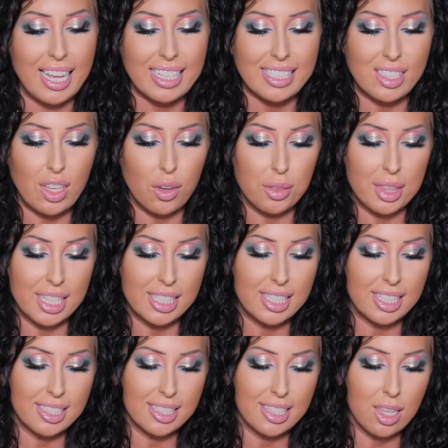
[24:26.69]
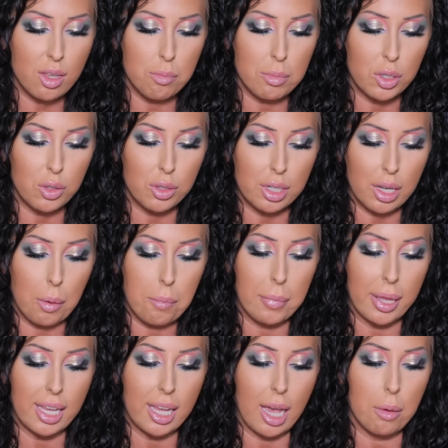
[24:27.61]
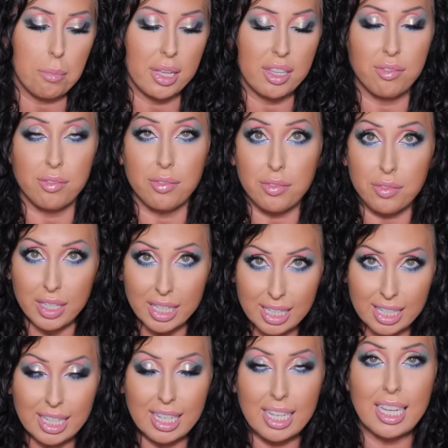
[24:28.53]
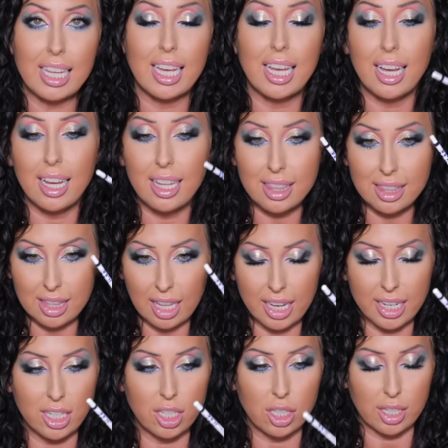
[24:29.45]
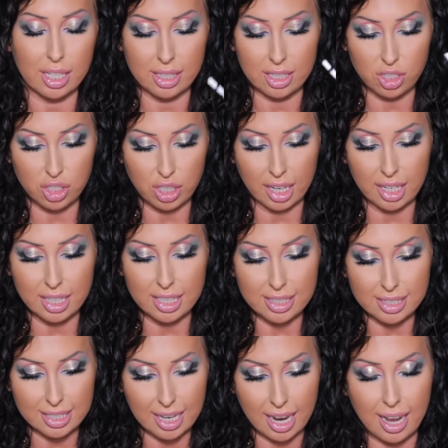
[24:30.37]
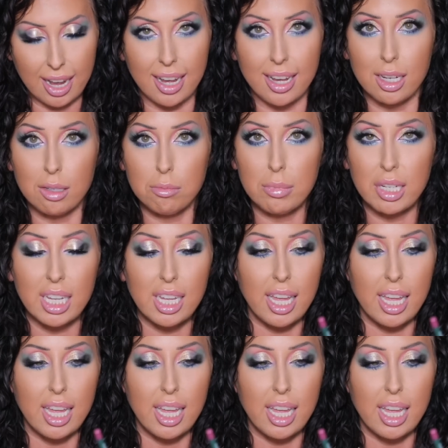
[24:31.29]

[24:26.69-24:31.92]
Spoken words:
So this is the Milk Makeup Infinity Liner in the shade Time.